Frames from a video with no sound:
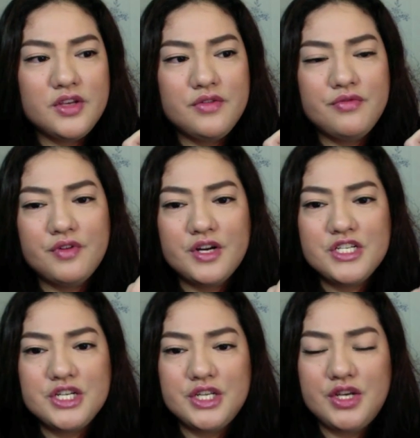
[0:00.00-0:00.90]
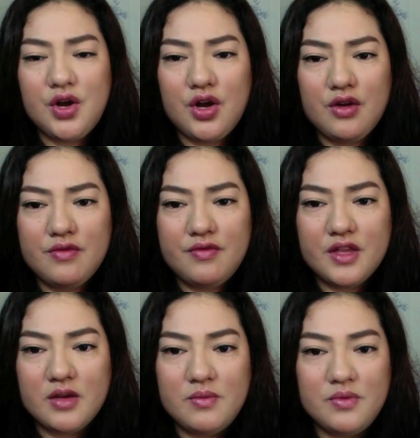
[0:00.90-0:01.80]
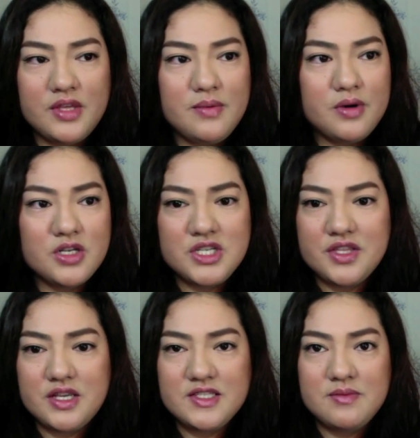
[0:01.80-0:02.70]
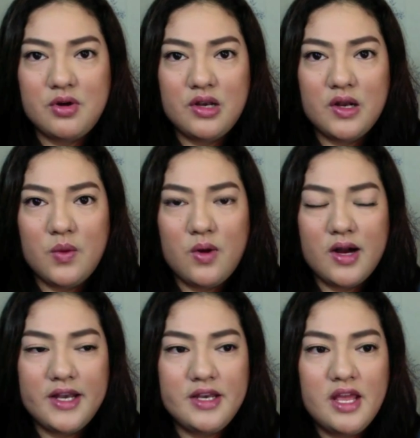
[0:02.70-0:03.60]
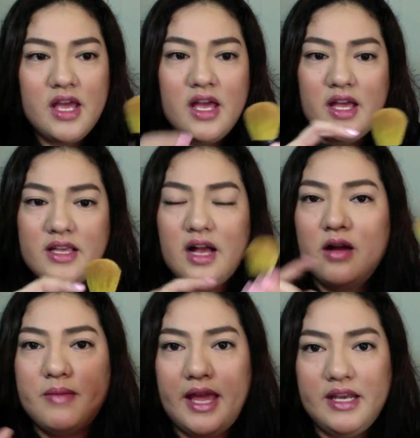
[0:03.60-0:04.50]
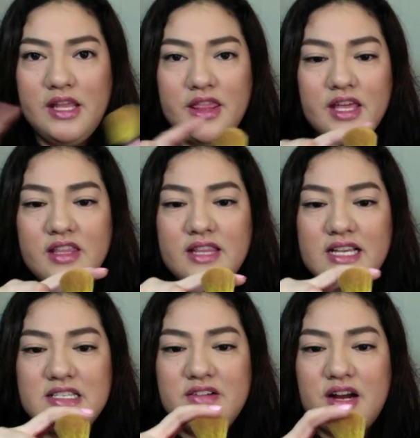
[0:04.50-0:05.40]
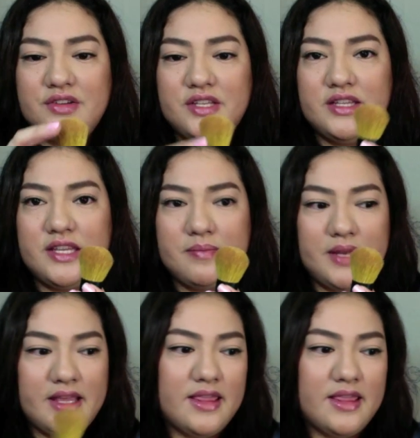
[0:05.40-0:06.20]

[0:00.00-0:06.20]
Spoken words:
version of the Kabuki brush, a smaller one. Anything that has a rounded tip like